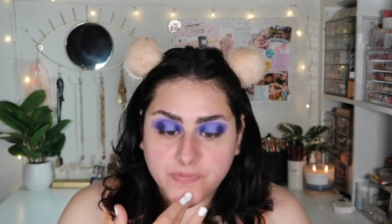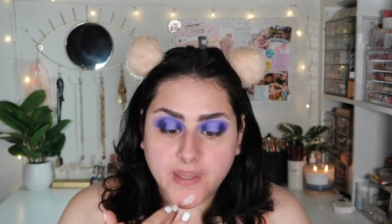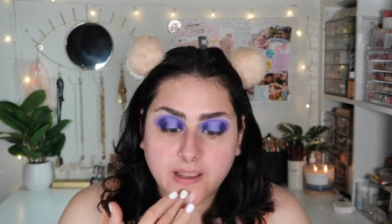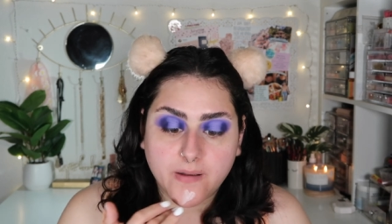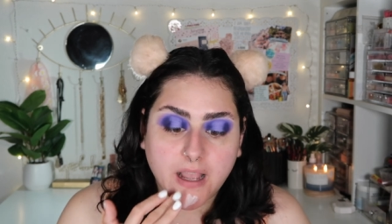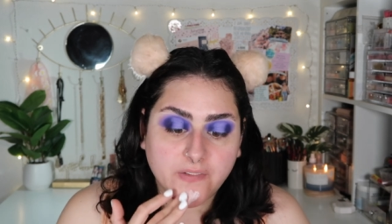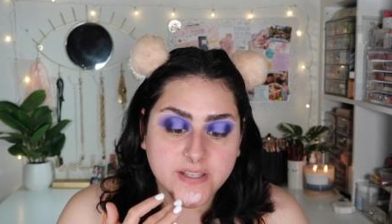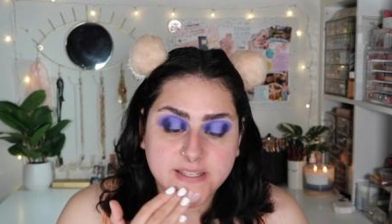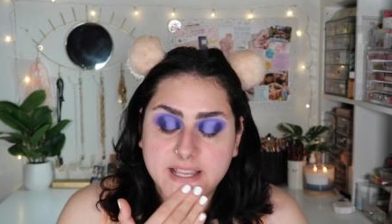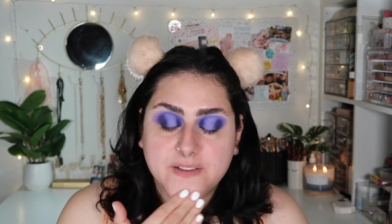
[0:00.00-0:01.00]
Now,
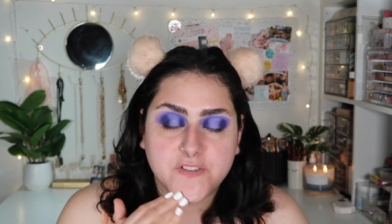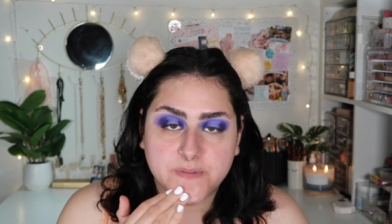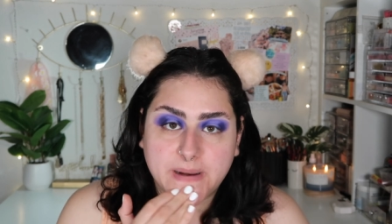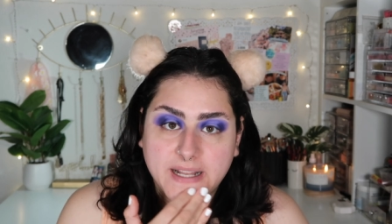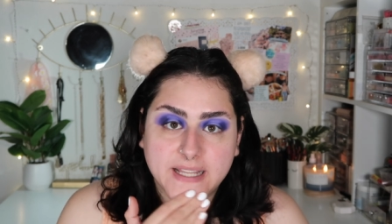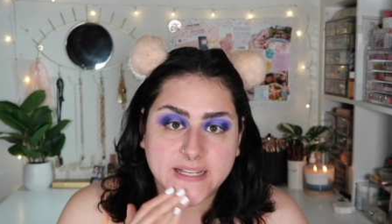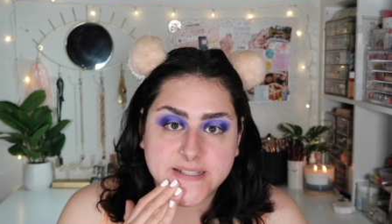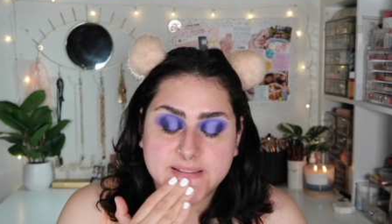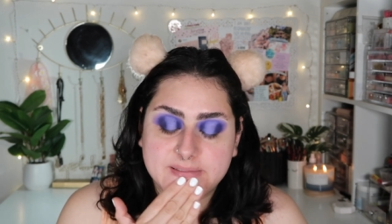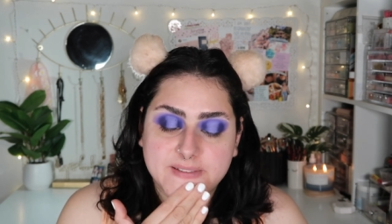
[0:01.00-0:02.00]
obviously after
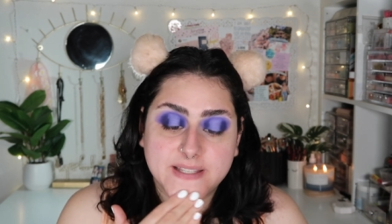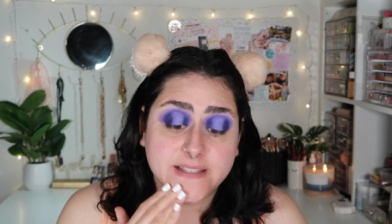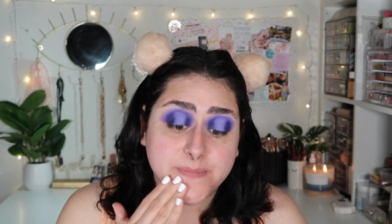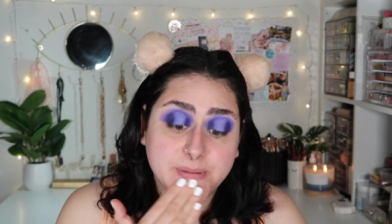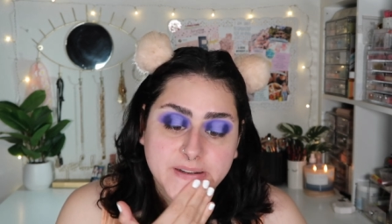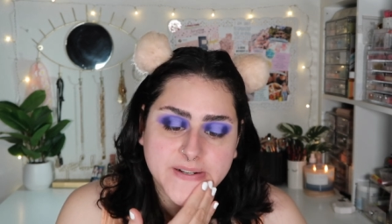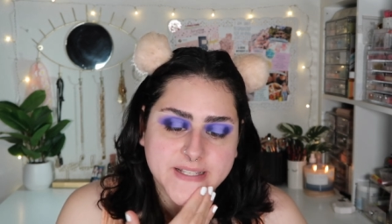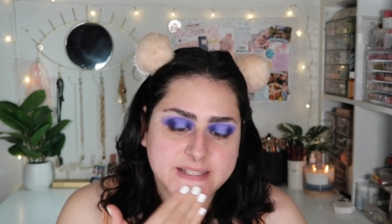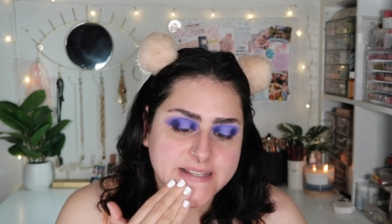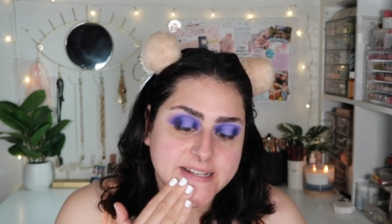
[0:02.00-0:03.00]
Madeleine's
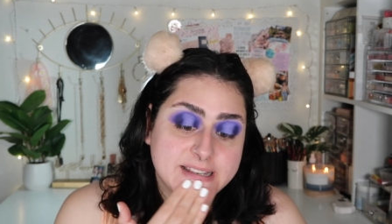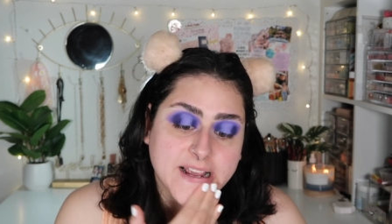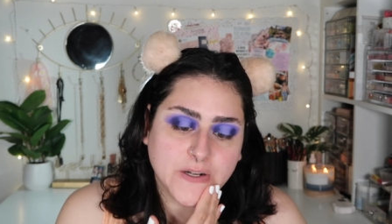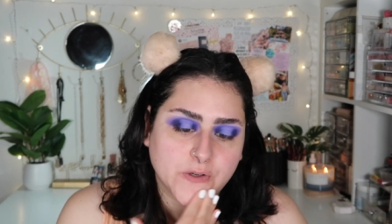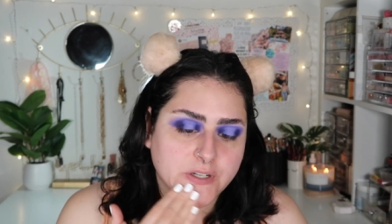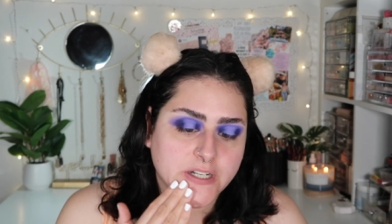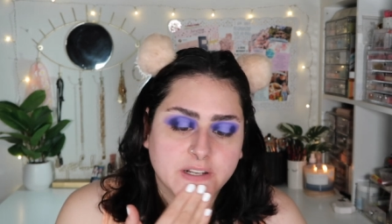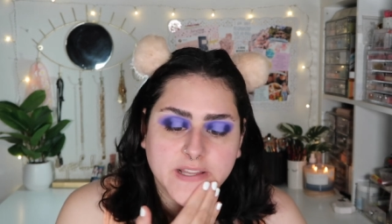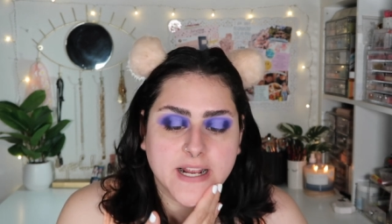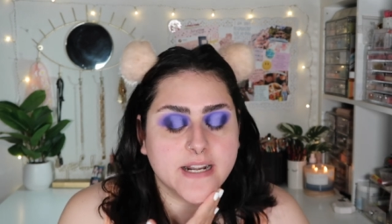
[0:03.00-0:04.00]
disappearance, it dawned on
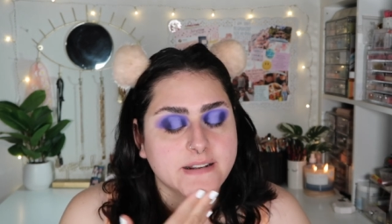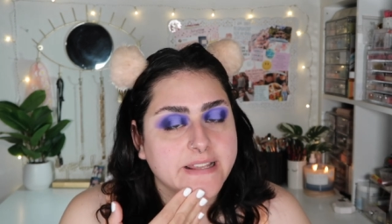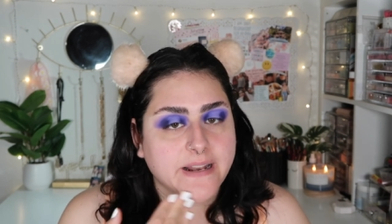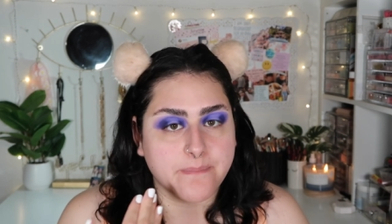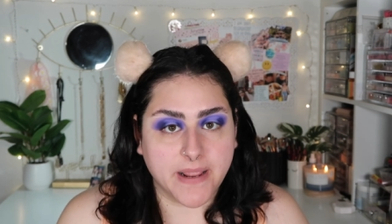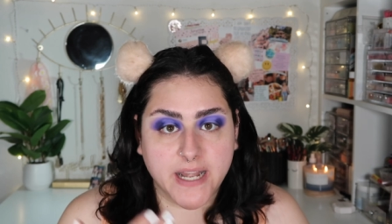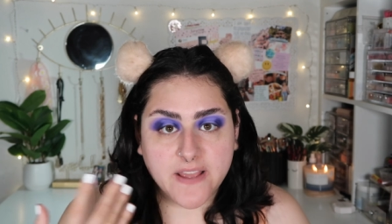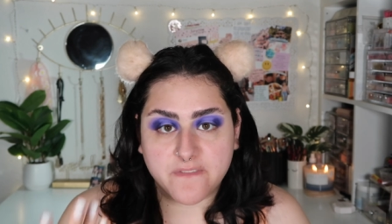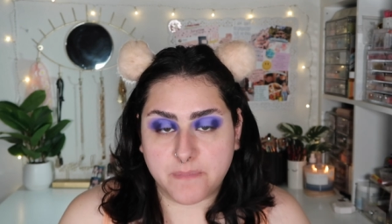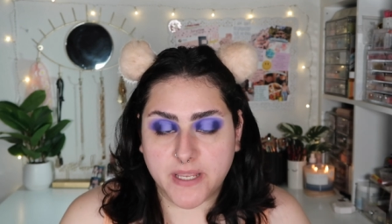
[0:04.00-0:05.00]
her that that might
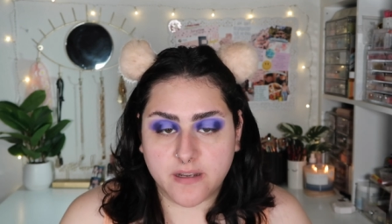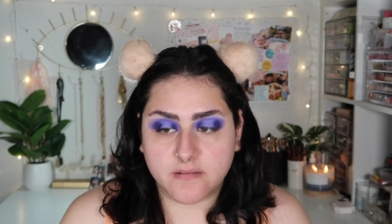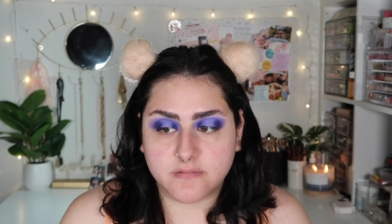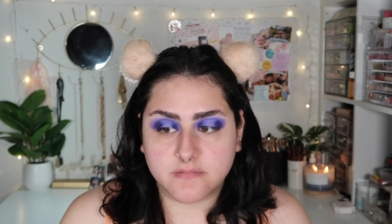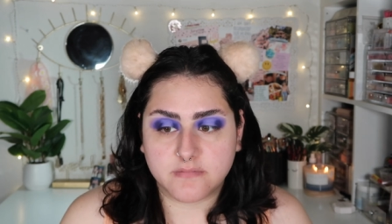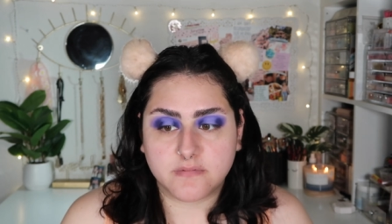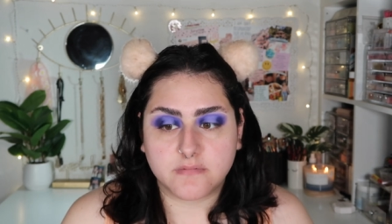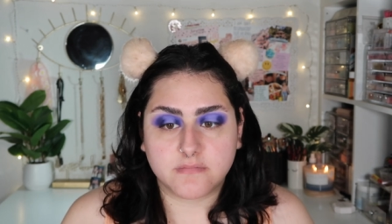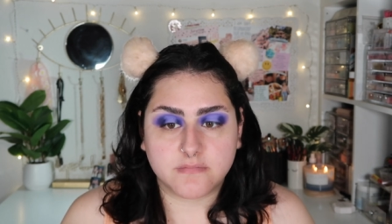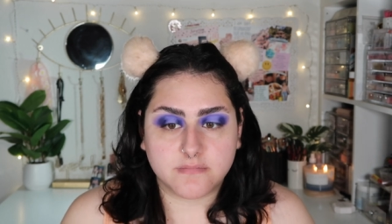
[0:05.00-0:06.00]
have been
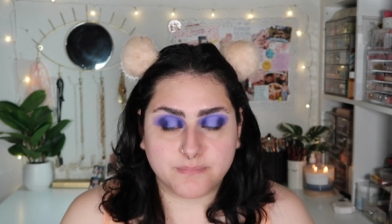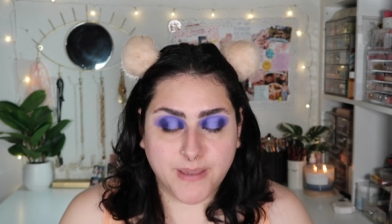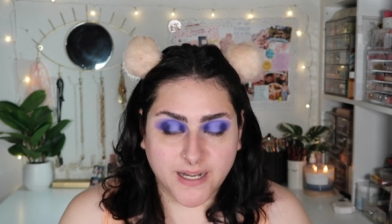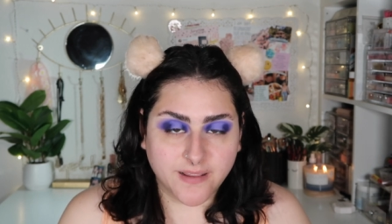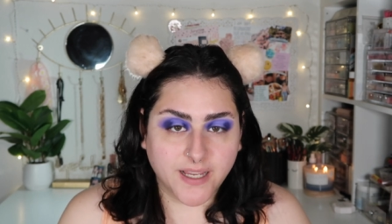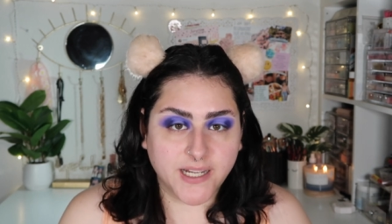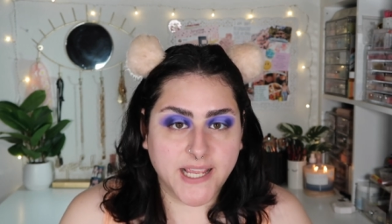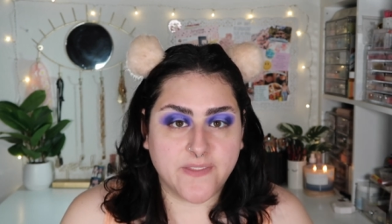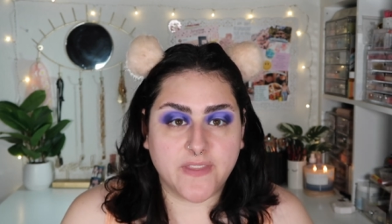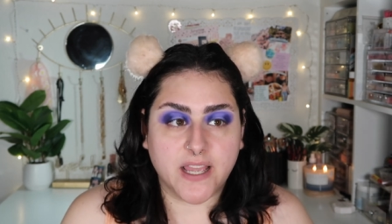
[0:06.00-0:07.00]
Madeleine
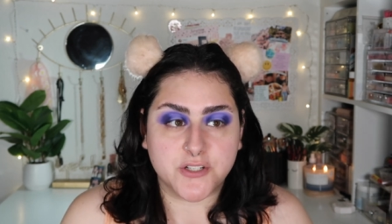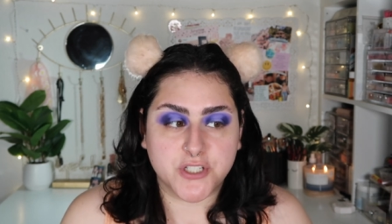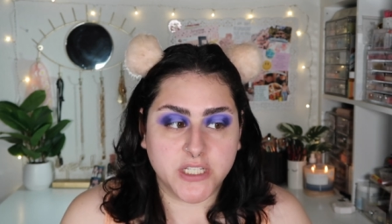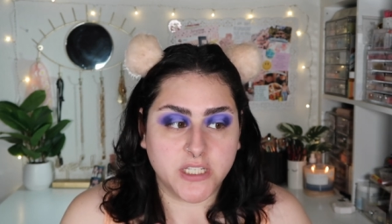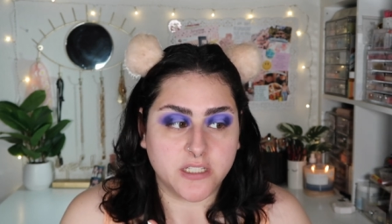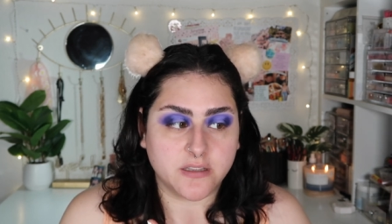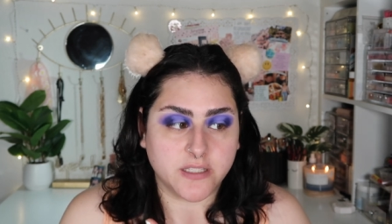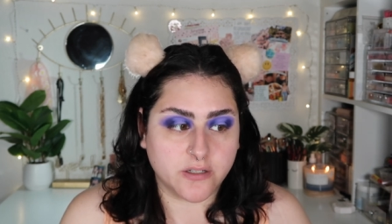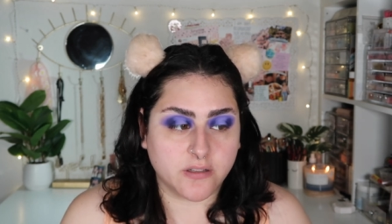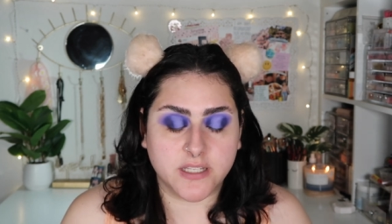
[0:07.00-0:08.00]
and that she
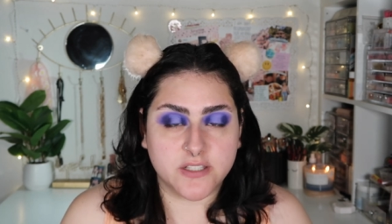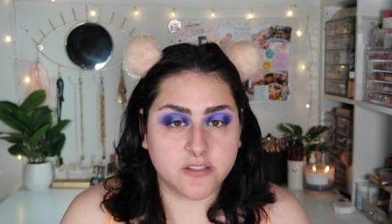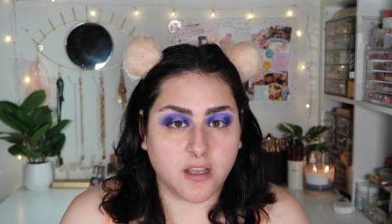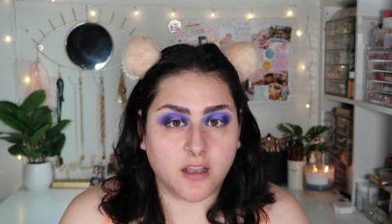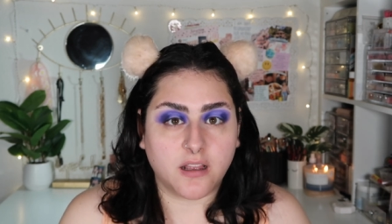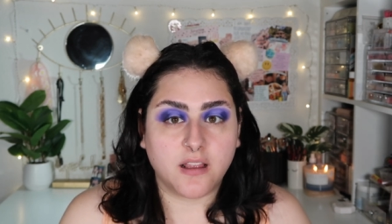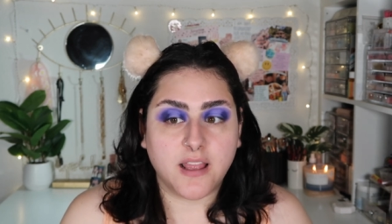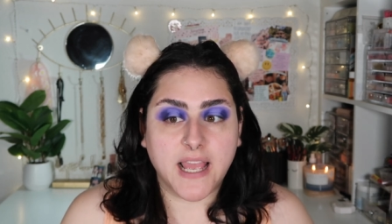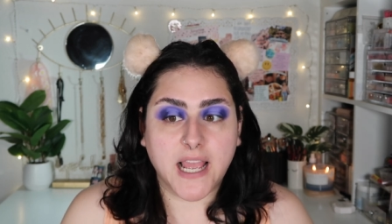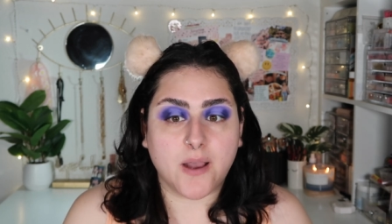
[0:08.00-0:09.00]
literally saw
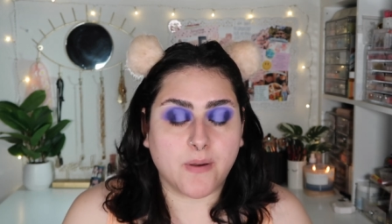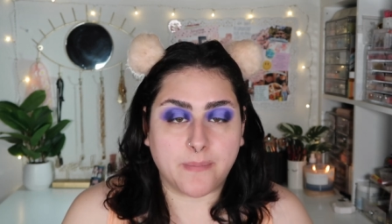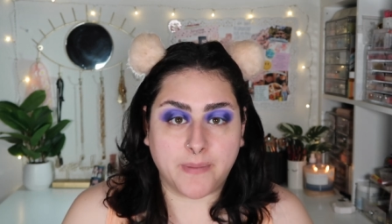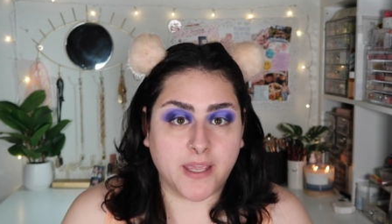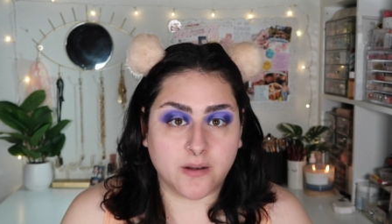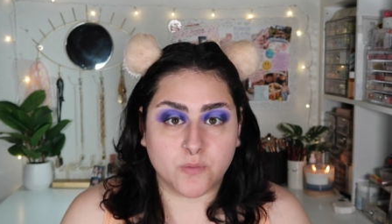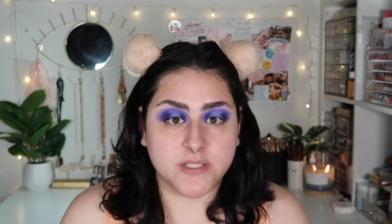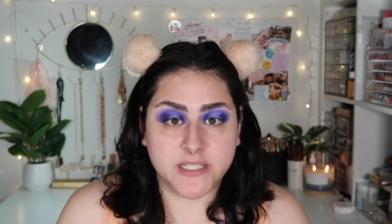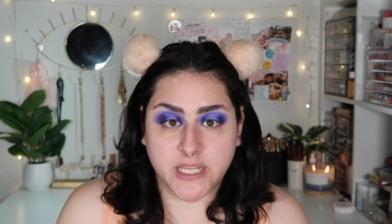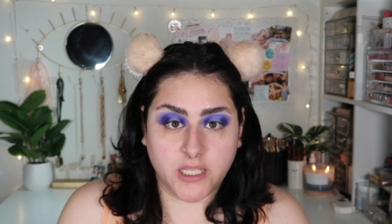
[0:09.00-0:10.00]
how a man
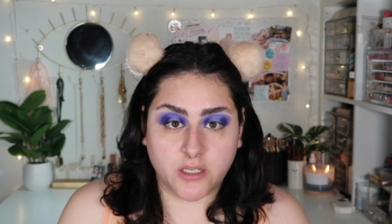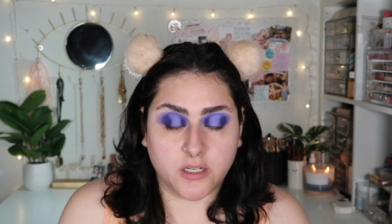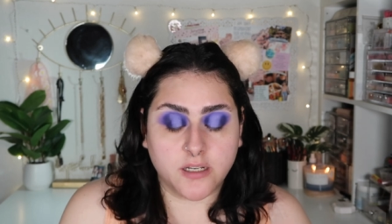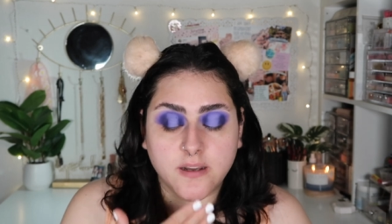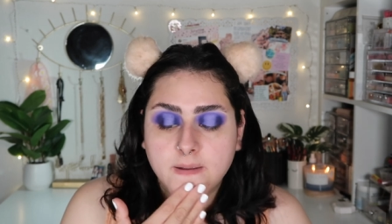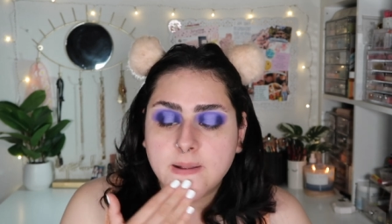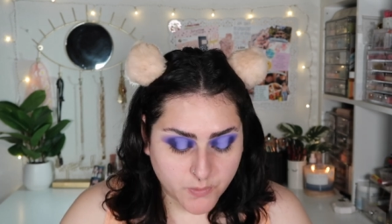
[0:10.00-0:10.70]
was taking her.